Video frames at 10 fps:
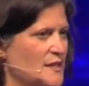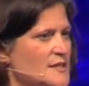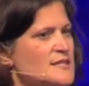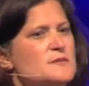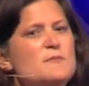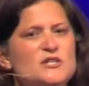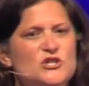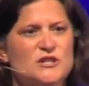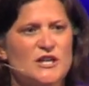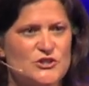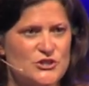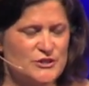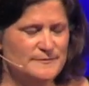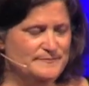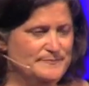This is much
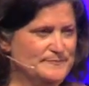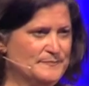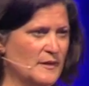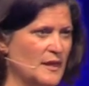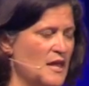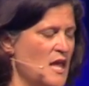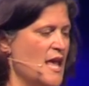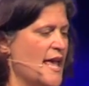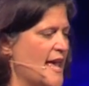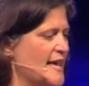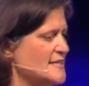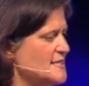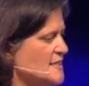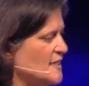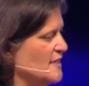larger. And